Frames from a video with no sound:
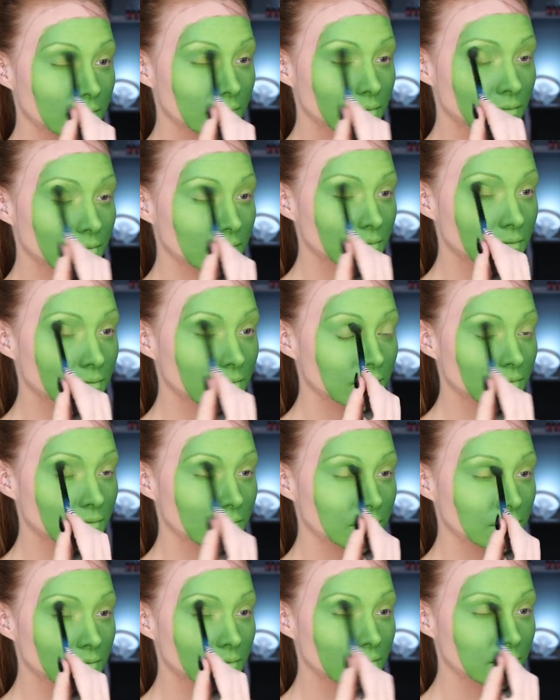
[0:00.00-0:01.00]

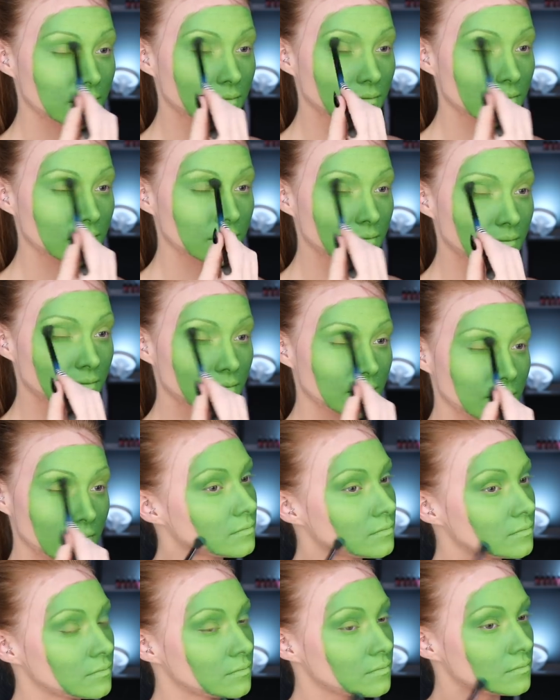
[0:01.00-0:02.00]

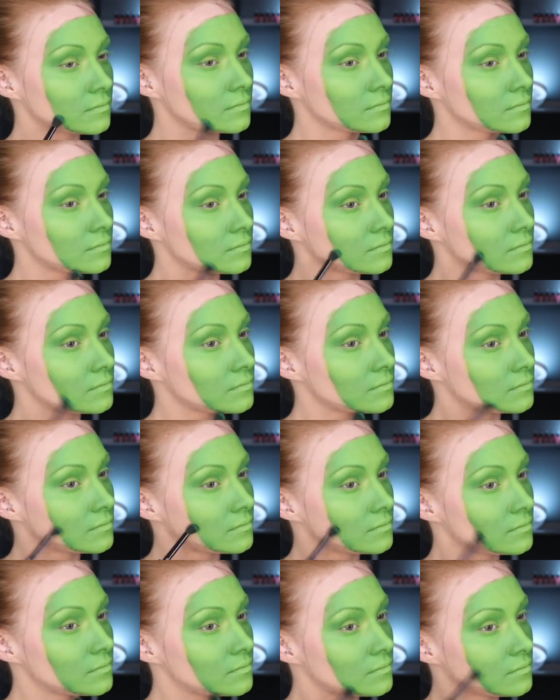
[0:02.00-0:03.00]

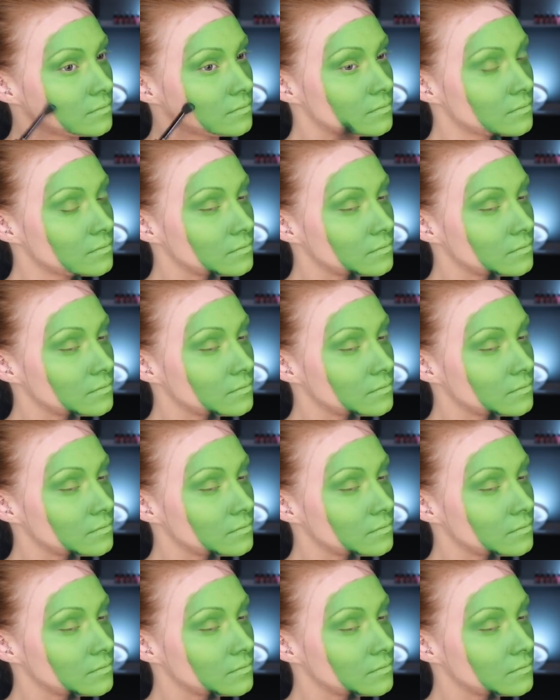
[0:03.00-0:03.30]
(no one is talking)